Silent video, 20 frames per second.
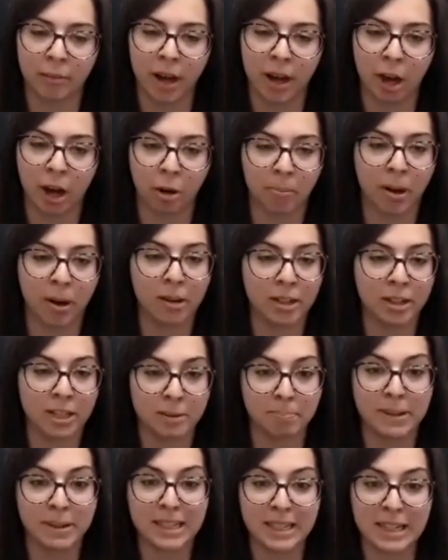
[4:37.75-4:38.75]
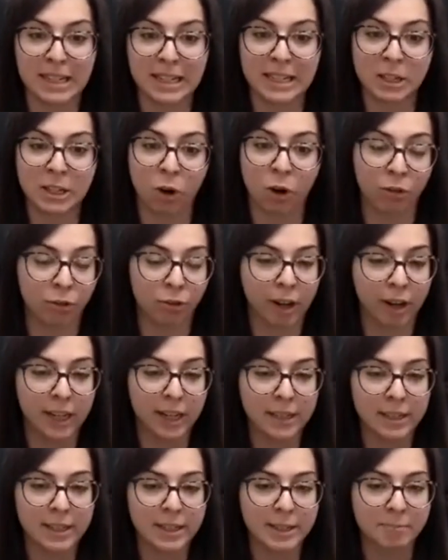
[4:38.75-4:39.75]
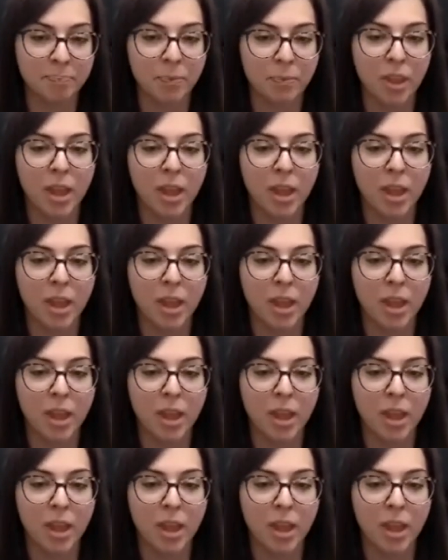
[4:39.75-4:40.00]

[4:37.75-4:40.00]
our partners' business offerings.